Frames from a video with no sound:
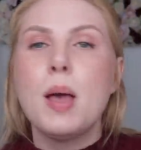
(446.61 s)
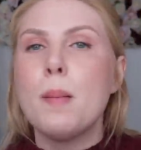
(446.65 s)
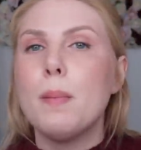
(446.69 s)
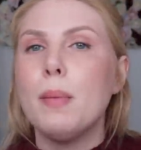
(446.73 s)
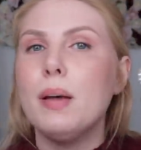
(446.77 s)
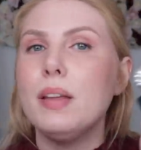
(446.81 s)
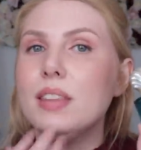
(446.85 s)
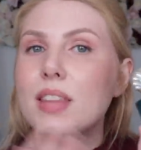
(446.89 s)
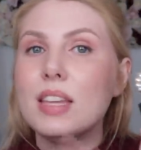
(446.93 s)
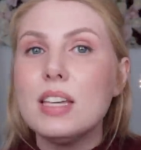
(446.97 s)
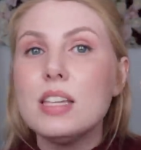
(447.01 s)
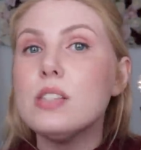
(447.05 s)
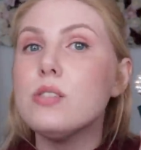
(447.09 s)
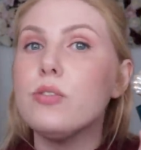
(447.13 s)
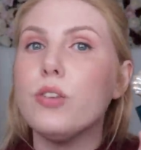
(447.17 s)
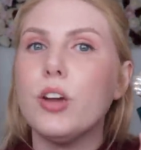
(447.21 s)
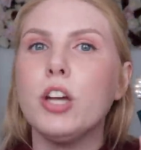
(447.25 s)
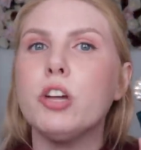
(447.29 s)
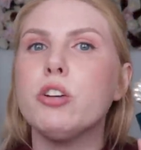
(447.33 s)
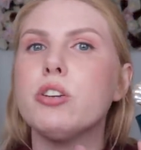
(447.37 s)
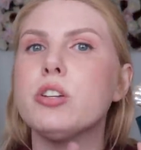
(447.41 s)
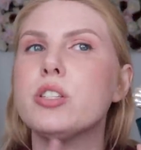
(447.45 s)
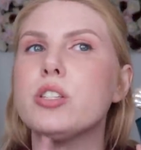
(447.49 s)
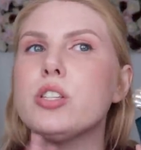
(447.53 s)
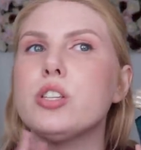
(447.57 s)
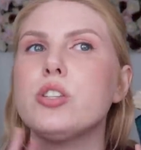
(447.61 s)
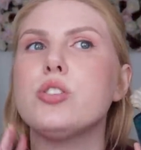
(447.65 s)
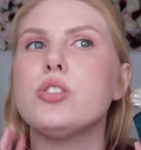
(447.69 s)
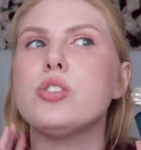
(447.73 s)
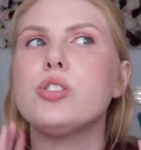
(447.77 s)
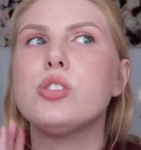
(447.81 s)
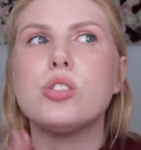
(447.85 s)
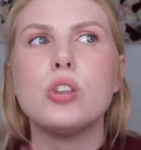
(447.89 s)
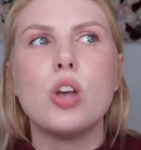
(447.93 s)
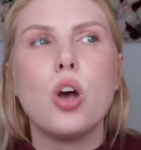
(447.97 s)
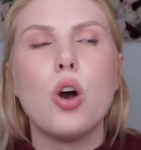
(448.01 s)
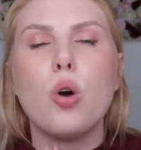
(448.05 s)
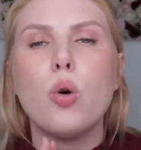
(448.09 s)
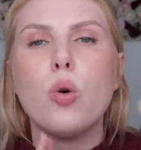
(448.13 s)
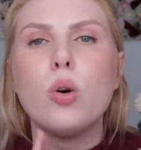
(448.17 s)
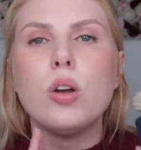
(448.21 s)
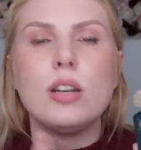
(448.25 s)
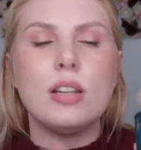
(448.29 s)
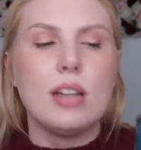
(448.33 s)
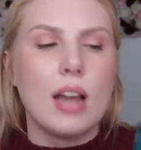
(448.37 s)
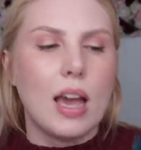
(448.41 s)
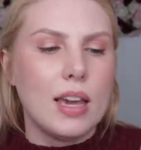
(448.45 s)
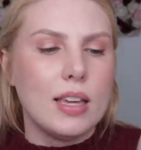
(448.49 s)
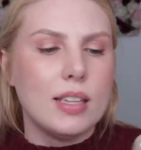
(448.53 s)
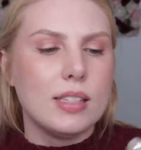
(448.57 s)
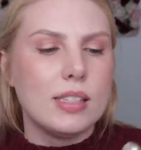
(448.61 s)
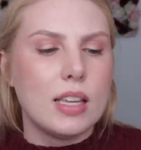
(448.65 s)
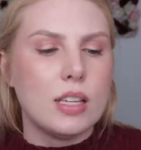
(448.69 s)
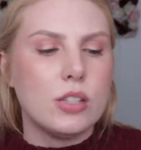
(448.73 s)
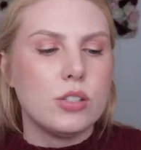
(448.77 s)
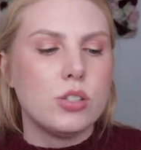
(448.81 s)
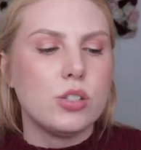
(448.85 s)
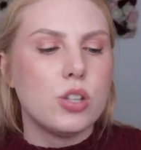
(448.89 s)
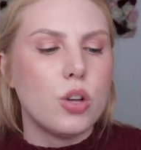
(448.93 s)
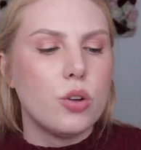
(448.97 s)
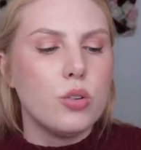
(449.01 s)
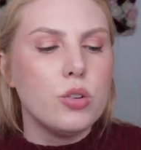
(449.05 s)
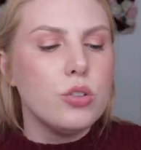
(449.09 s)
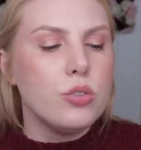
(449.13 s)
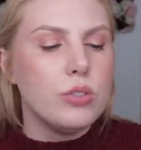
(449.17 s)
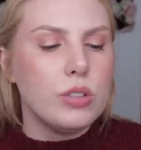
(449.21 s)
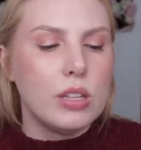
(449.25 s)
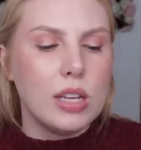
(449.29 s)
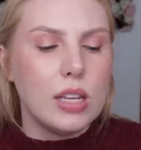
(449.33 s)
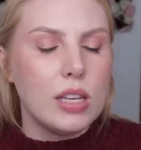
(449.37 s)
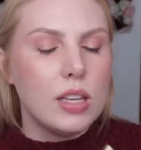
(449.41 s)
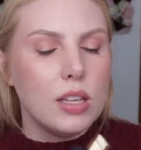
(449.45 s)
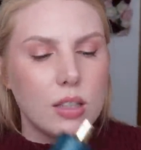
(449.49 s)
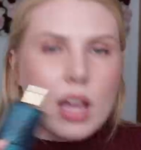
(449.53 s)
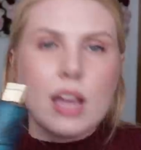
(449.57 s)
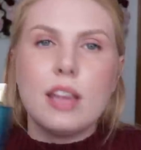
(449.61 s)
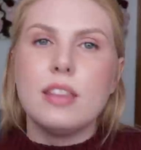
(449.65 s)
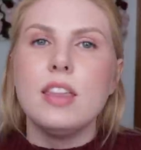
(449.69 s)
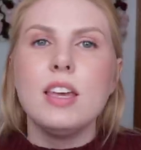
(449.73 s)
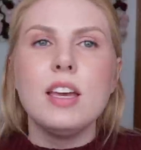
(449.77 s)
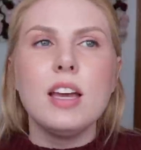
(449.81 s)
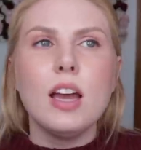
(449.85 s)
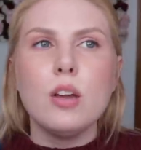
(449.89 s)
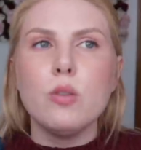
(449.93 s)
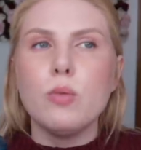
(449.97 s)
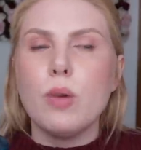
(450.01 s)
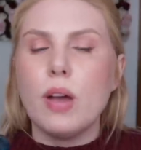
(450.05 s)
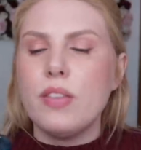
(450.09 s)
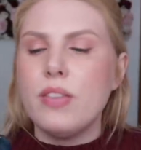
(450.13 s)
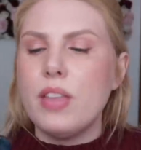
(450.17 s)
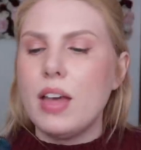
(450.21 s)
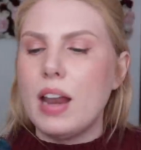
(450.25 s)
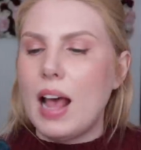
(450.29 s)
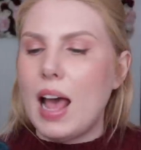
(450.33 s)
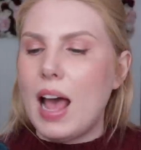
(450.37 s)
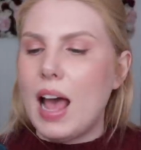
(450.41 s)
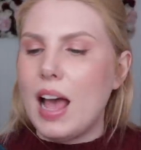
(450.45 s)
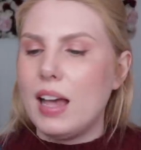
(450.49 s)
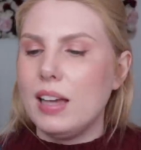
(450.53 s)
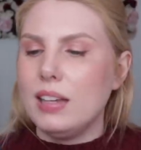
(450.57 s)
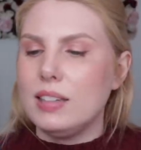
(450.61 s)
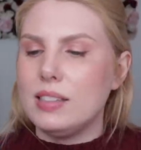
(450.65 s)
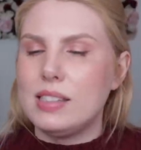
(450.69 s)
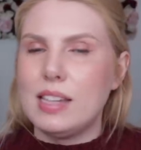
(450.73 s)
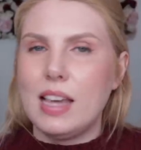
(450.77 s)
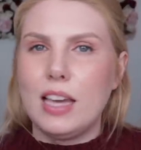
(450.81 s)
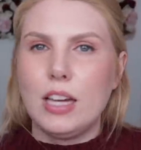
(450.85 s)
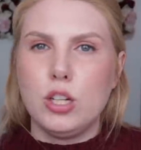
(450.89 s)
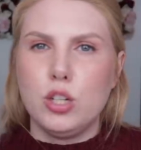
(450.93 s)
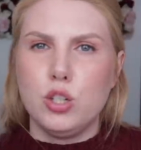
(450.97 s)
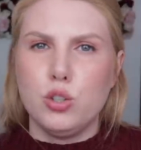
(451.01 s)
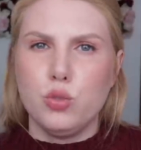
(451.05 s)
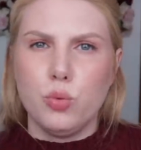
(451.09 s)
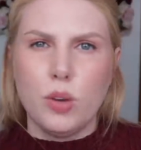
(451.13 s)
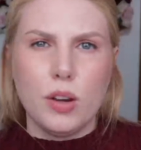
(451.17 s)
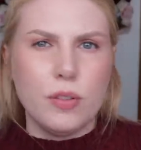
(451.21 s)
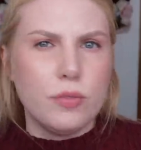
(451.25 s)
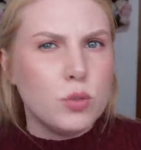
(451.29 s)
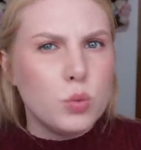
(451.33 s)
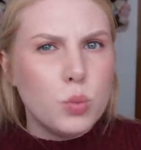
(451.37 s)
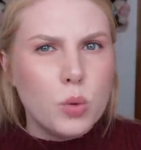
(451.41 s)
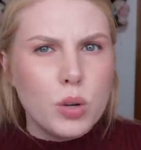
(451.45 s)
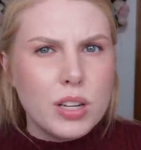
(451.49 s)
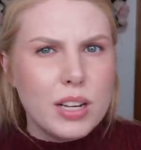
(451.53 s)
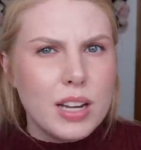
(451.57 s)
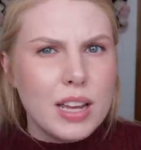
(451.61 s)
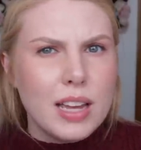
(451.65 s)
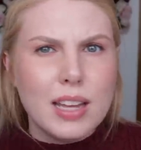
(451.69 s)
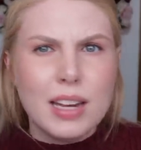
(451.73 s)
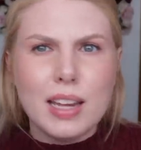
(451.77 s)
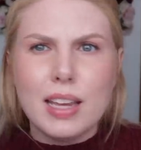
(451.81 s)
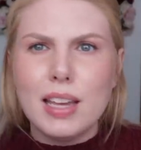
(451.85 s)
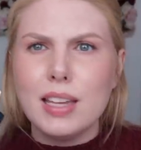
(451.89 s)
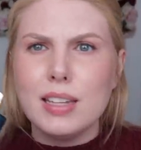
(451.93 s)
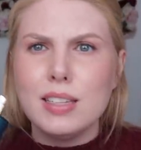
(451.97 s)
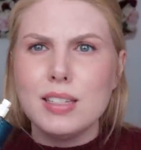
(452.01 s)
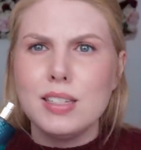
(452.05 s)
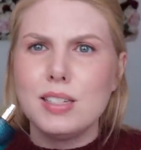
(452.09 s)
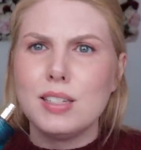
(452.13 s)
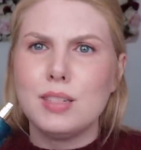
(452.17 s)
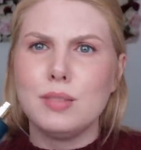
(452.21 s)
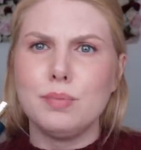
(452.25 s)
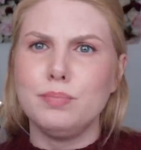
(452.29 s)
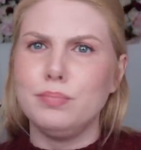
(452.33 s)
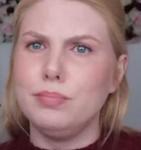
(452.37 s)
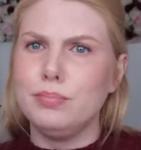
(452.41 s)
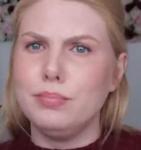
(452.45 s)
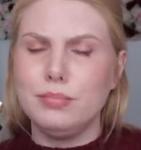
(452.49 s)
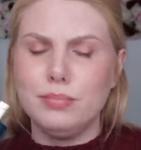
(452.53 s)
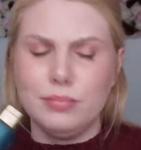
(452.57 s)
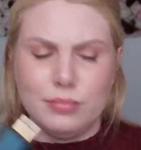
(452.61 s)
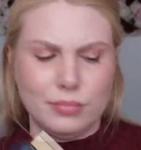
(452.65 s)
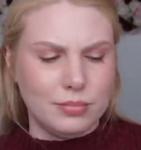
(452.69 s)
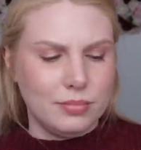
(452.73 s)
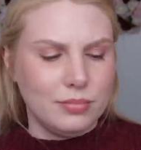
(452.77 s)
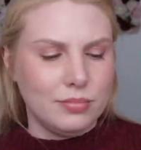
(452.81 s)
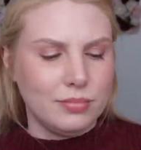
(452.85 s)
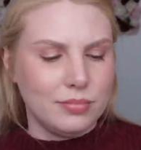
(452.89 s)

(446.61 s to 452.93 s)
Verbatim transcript: But this fragrance is so nice and so unique. I think I read that it has like driftwood in it. Mm.